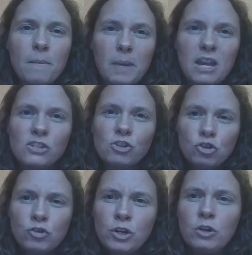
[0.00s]
because
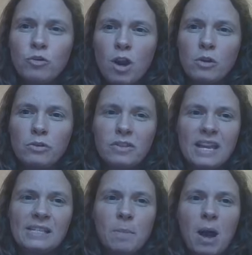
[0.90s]
true growth
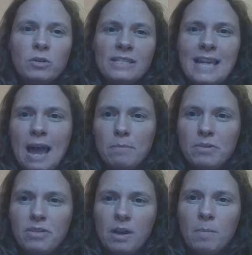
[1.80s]
is about depth,